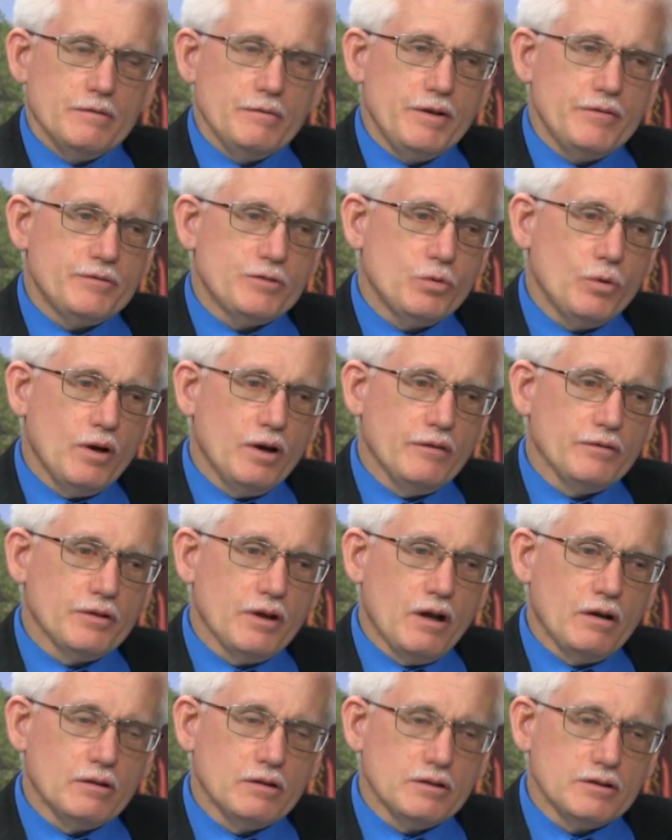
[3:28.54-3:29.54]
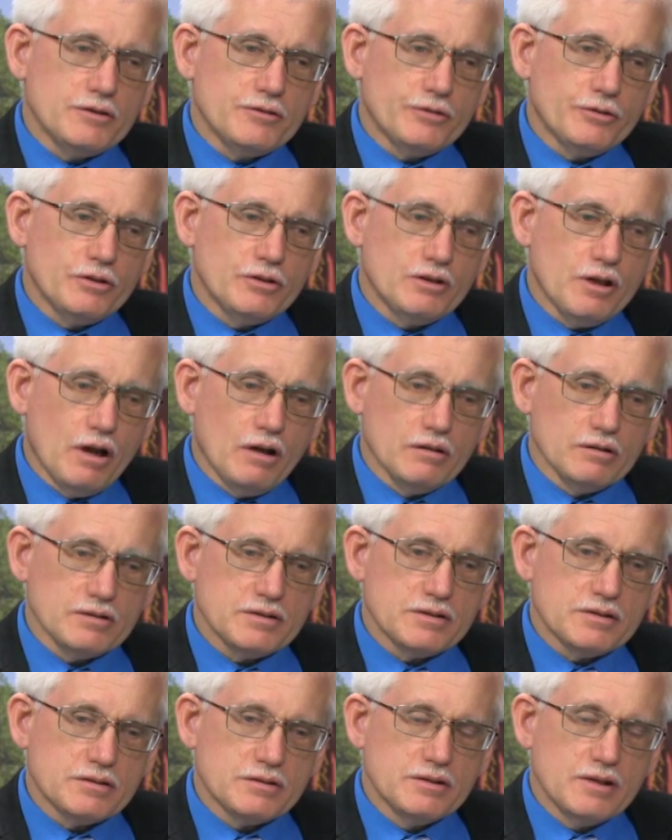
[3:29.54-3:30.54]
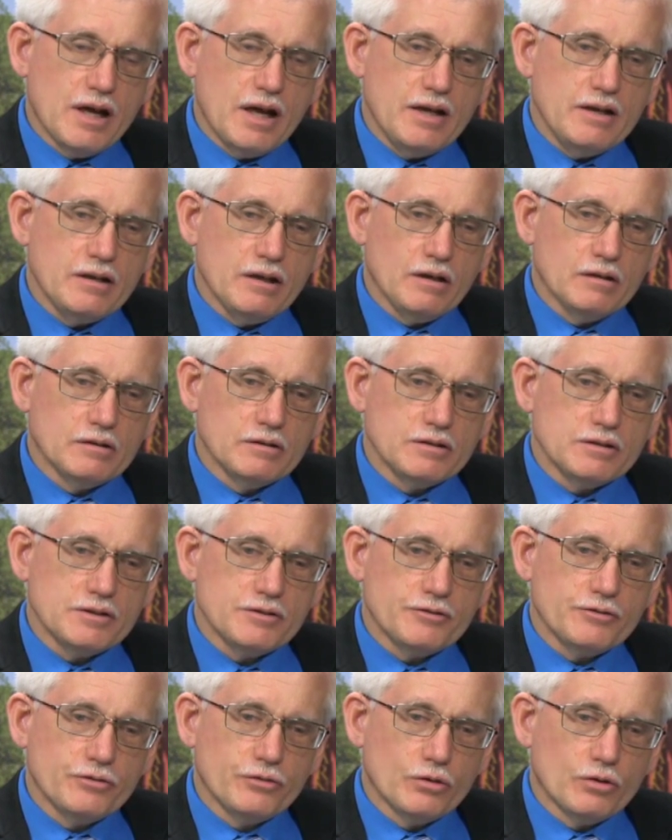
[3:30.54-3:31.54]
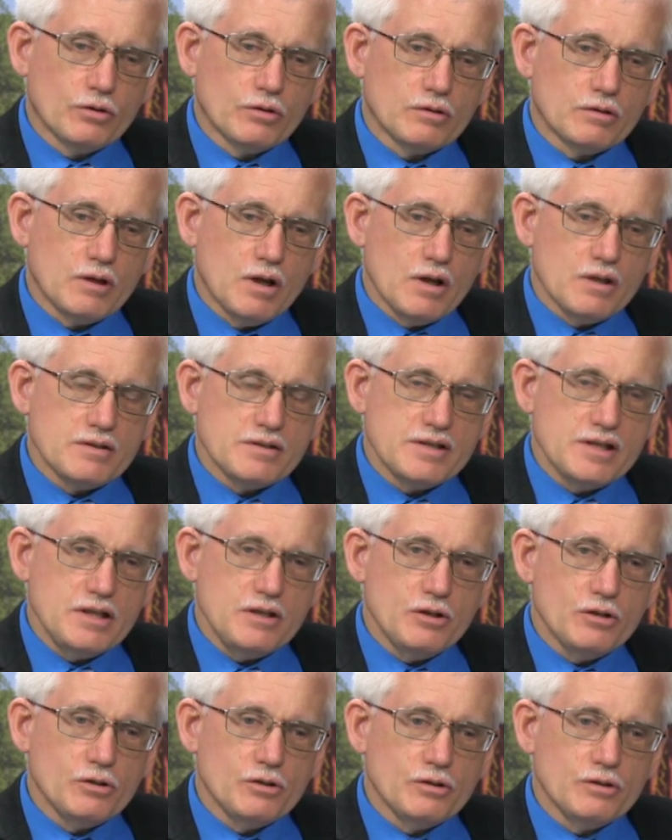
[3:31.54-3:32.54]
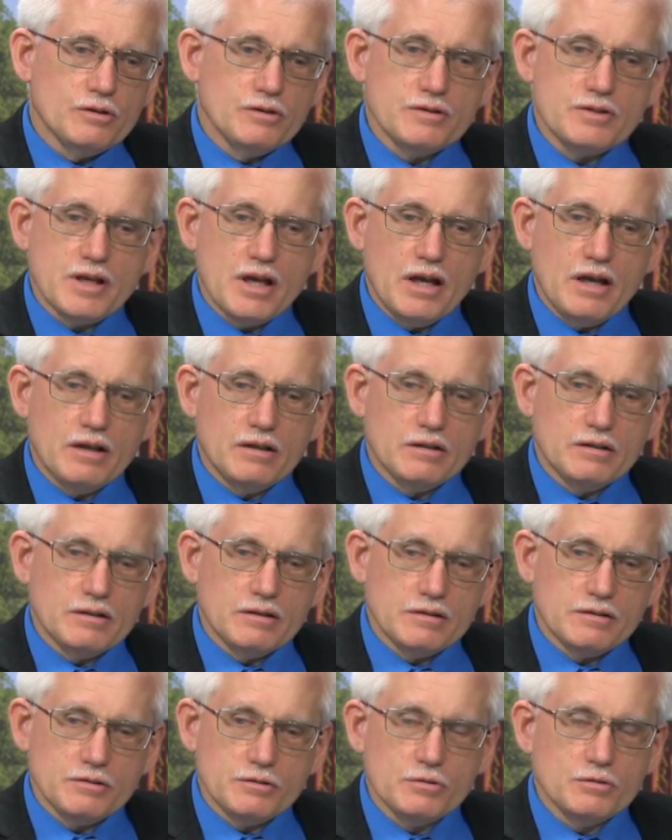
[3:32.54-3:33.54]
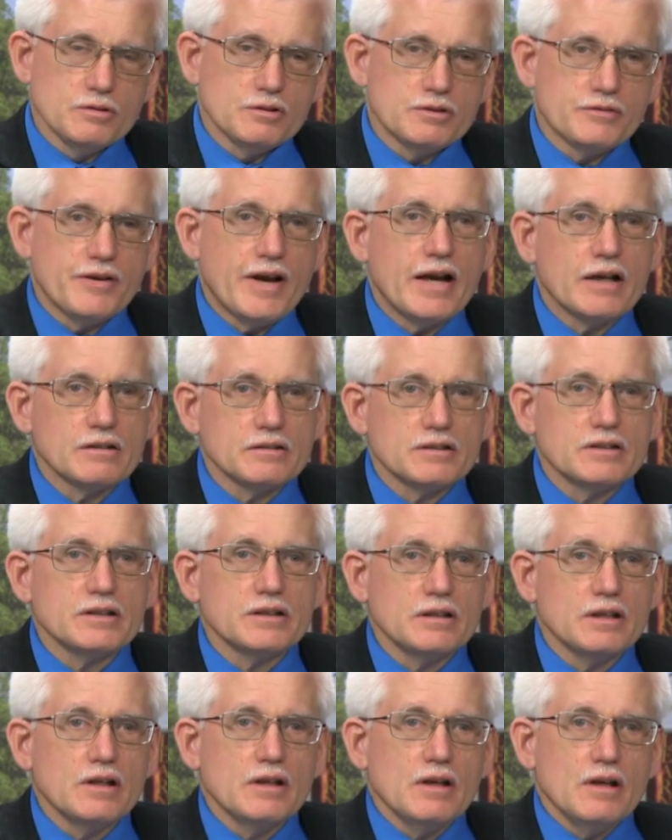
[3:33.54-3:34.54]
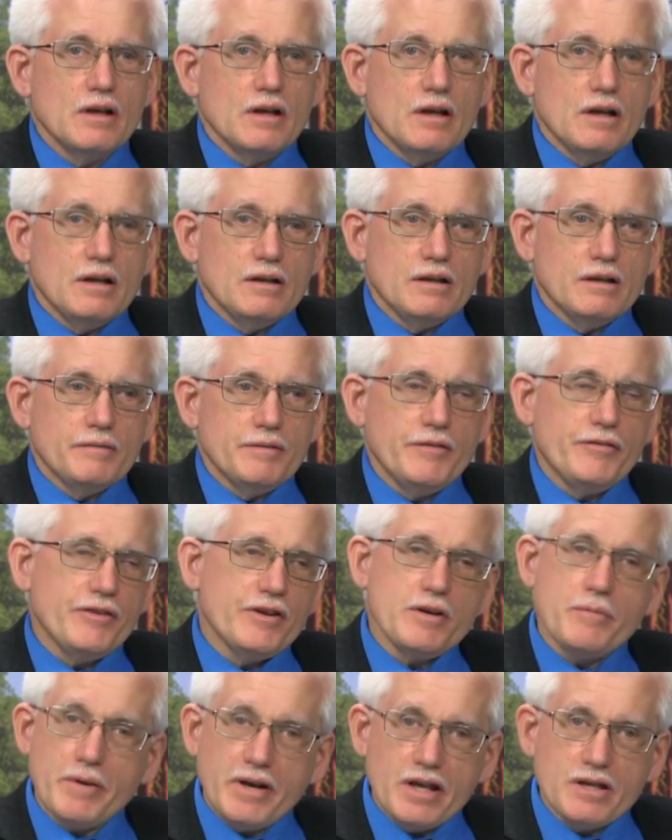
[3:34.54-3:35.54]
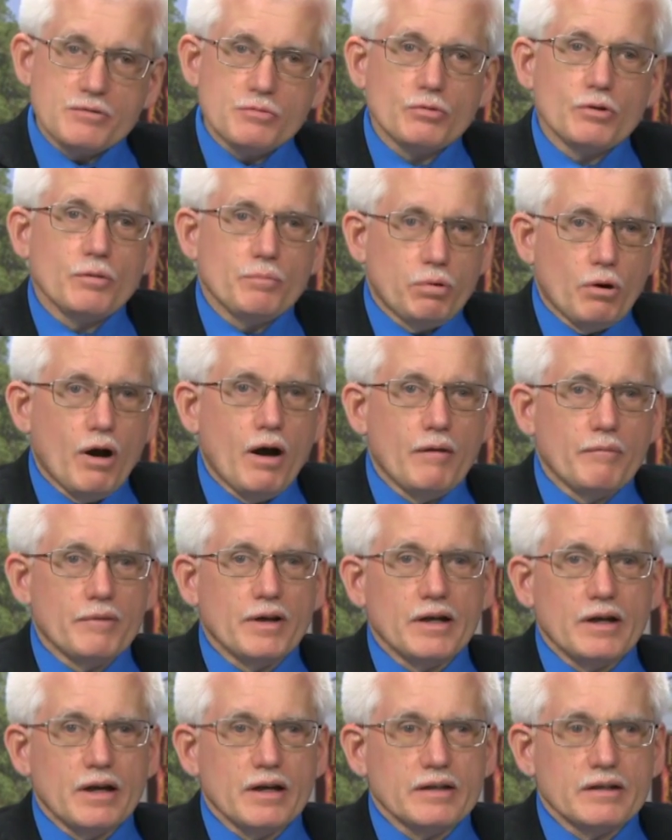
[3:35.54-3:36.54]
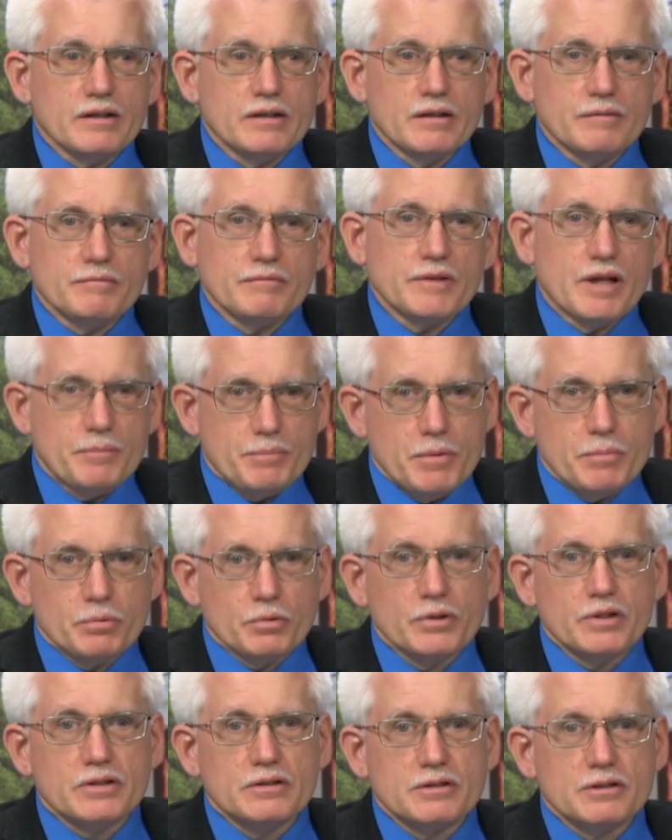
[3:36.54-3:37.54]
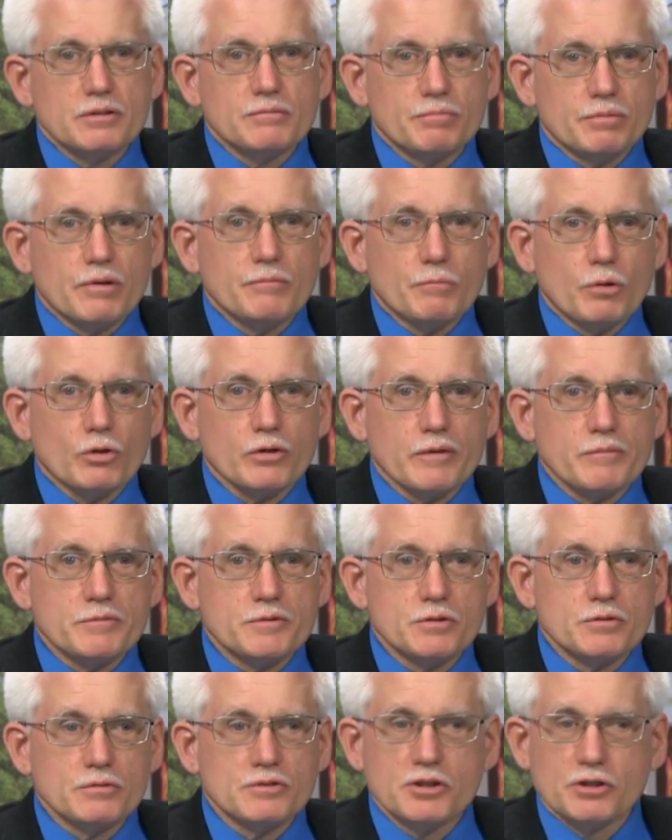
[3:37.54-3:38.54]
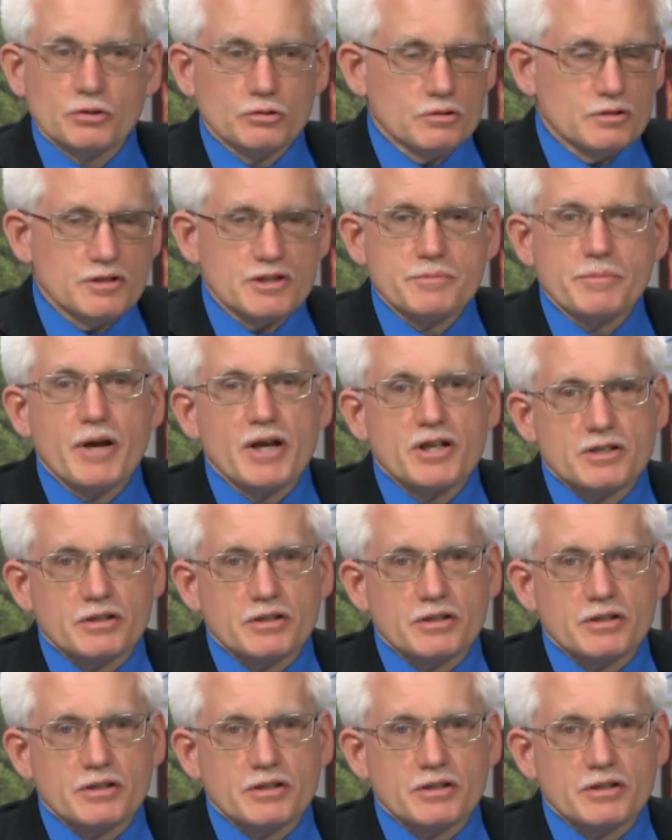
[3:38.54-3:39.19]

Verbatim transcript: We have twelve dollars for adults, nine mm-hmm. dollars for seniors and students, faculty, and um, if anybody has a real problem, I, I can um, let people into the pro program too. Okay. Children, we don't especially.